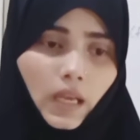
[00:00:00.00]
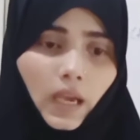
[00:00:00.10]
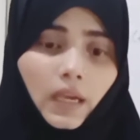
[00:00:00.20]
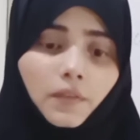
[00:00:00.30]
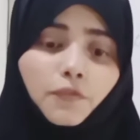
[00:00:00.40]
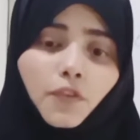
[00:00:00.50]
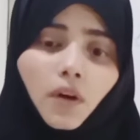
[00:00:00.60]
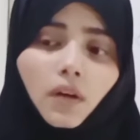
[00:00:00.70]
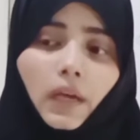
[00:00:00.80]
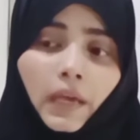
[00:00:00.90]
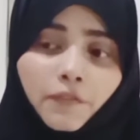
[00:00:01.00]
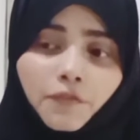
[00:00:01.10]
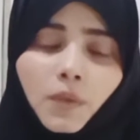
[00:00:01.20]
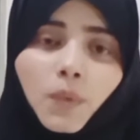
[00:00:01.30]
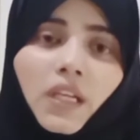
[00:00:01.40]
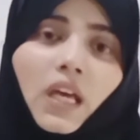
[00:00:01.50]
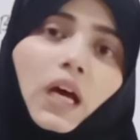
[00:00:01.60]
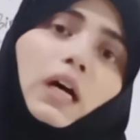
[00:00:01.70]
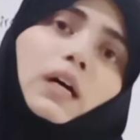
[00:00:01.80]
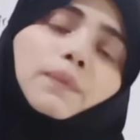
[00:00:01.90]
And for amphibian,
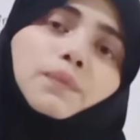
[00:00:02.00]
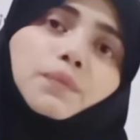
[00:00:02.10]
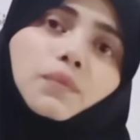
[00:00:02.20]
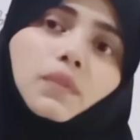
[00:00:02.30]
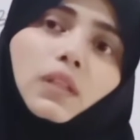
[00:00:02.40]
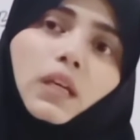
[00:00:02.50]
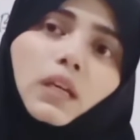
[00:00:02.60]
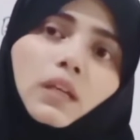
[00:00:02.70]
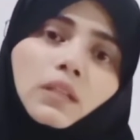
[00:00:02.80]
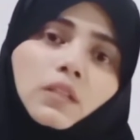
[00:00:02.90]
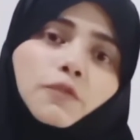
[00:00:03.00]
in